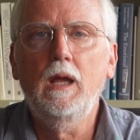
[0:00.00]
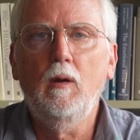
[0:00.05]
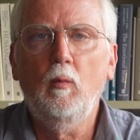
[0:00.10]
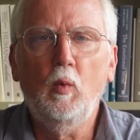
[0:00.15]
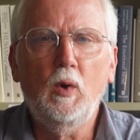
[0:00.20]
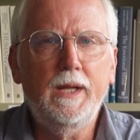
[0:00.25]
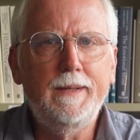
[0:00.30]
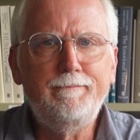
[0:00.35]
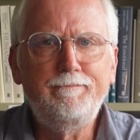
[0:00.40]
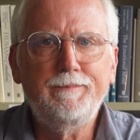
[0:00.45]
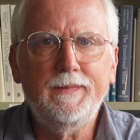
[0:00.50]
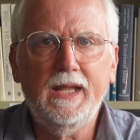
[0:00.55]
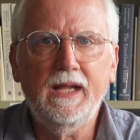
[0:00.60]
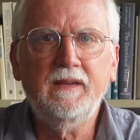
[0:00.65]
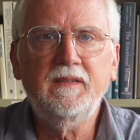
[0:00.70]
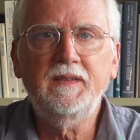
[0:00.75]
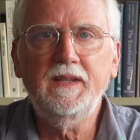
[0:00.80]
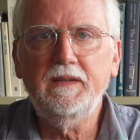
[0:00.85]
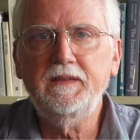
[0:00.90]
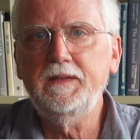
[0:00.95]
1.
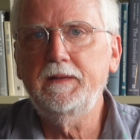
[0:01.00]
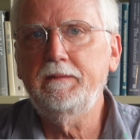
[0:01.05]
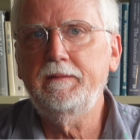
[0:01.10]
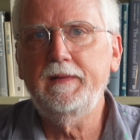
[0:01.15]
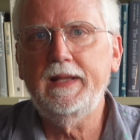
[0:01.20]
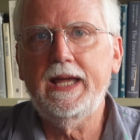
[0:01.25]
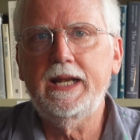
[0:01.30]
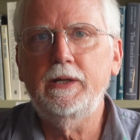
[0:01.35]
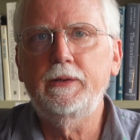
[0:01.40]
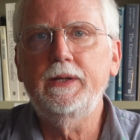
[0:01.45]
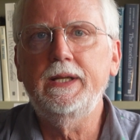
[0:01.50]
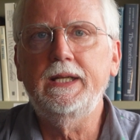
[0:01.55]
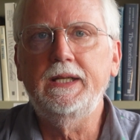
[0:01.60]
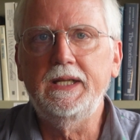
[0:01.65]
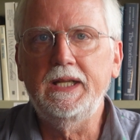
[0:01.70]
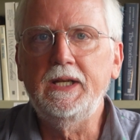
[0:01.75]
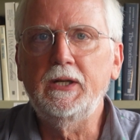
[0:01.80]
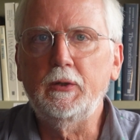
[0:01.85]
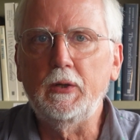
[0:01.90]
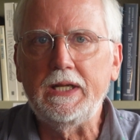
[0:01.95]
Excessive flattery and
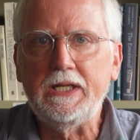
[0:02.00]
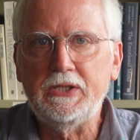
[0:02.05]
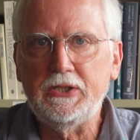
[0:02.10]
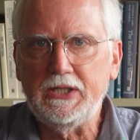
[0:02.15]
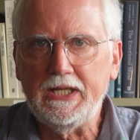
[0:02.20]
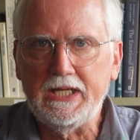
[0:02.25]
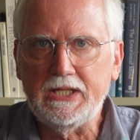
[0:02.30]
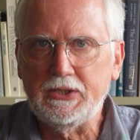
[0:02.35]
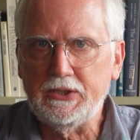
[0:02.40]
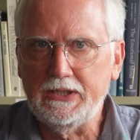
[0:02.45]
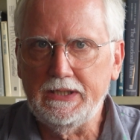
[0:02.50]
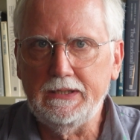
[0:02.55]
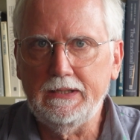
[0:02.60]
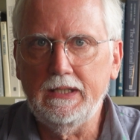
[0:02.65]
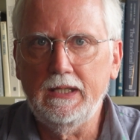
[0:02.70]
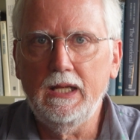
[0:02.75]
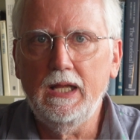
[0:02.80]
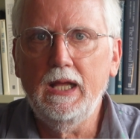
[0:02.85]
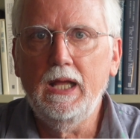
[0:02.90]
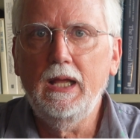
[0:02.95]
ingratiation
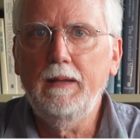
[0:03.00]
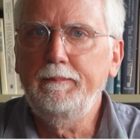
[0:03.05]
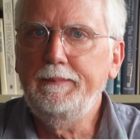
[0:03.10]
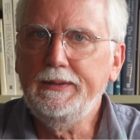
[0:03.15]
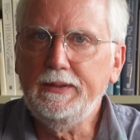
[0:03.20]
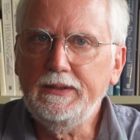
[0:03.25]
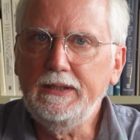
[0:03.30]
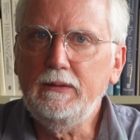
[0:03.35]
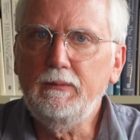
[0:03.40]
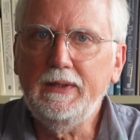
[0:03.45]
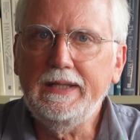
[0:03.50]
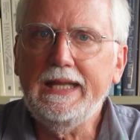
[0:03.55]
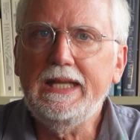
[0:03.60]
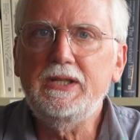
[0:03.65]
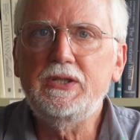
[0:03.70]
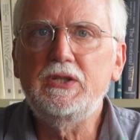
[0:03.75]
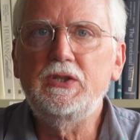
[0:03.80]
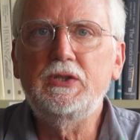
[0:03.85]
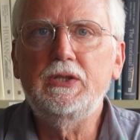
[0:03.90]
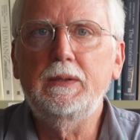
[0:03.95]
building
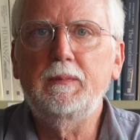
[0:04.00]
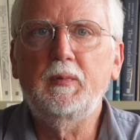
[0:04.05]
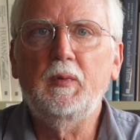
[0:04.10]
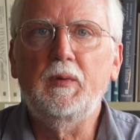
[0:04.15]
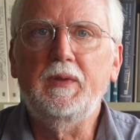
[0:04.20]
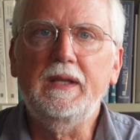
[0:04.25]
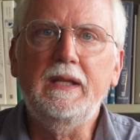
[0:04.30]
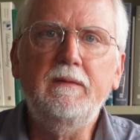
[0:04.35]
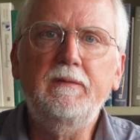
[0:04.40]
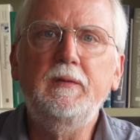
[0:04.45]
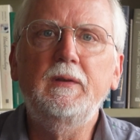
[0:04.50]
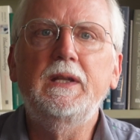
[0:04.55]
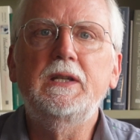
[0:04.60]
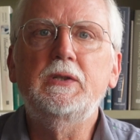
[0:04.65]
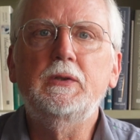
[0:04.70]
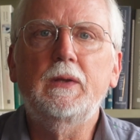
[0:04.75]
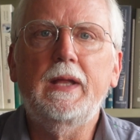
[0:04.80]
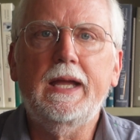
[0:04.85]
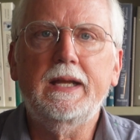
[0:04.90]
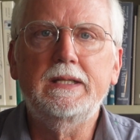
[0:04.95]
relationships with
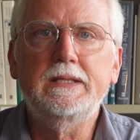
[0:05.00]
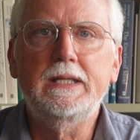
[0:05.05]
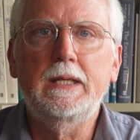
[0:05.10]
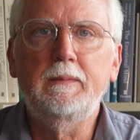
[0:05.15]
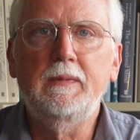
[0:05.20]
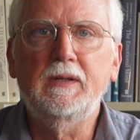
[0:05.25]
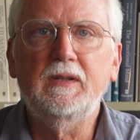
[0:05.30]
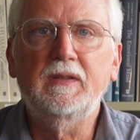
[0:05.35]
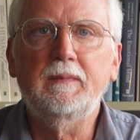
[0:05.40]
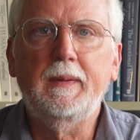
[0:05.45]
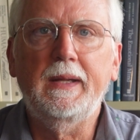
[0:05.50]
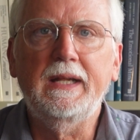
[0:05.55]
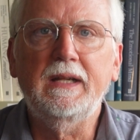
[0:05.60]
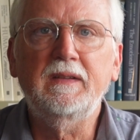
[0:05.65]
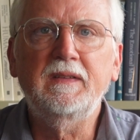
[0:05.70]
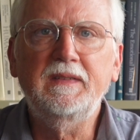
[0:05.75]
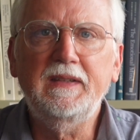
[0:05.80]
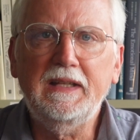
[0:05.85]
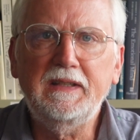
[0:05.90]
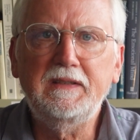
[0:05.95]
influential academics by
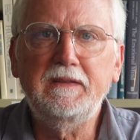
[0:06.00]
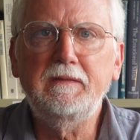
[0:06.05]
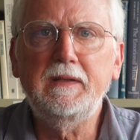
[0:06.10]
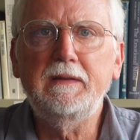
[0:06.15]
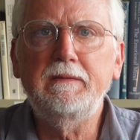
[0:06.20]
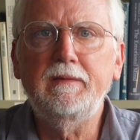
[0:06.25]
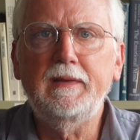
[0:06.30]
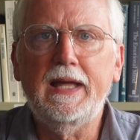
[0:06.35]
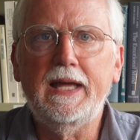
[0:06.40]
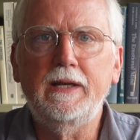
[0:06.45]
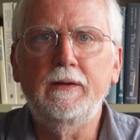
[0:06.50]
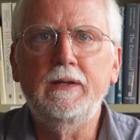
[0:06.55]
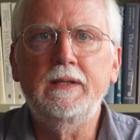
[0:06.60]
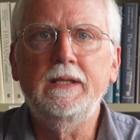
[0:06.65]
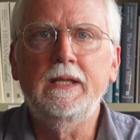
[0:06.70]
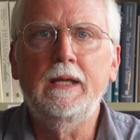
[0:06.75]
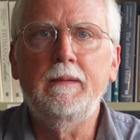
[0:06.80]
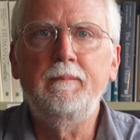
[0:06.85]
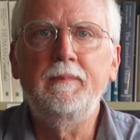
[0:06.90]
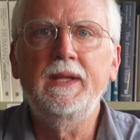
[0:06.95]
excessively flattering
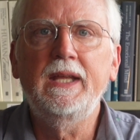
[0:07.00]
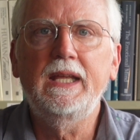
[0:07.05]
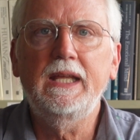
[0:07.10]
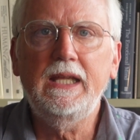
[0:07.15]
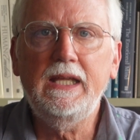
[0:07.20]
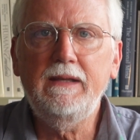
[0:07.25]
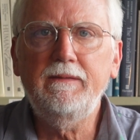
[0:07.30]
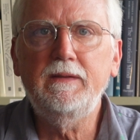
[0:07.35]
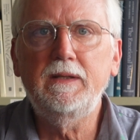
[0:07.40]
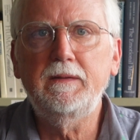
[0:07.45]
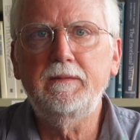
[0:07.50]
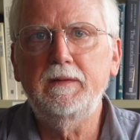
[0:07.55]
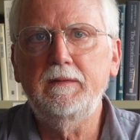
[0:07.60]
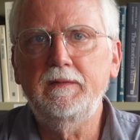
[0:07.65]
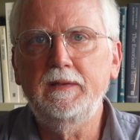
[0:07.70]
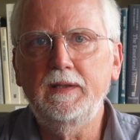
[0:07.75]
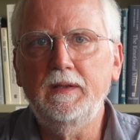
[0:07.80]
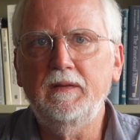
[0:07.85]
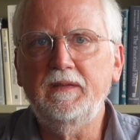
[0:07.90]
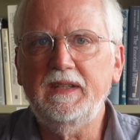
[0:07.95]
them, even if it
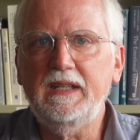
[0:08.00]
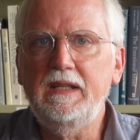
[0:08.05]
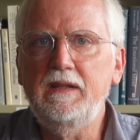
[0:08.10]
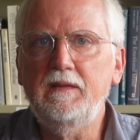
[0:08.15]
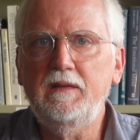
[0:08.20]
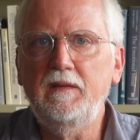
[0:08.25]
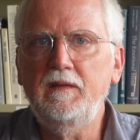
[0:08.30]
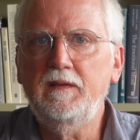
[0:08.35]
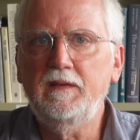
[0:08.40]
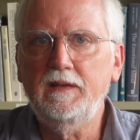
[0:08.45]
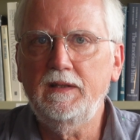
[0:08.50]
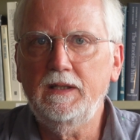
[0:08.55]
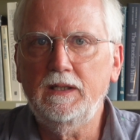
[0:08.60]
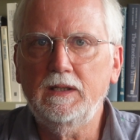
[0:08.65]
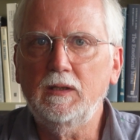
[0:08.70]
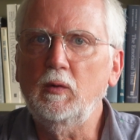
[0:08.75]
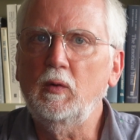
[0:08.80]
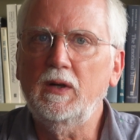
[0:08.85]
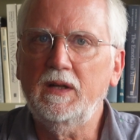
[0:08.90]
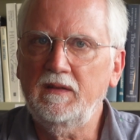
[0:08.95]
feels
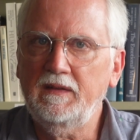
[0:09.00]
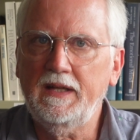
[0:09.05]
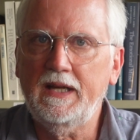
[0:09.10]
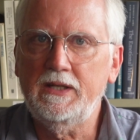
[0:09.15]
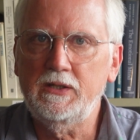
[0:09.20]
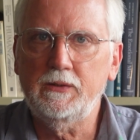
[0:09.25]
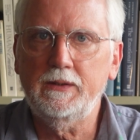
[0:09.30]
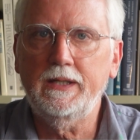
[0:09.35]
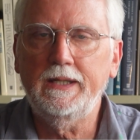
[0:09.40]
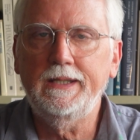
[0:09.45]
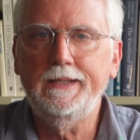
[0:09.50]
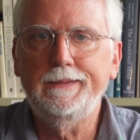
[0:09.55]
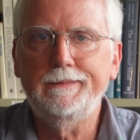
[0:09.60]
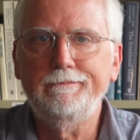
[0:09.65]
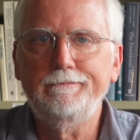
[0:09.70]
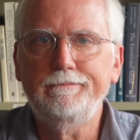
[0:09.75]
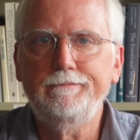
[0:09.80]
insincere or exaggerated.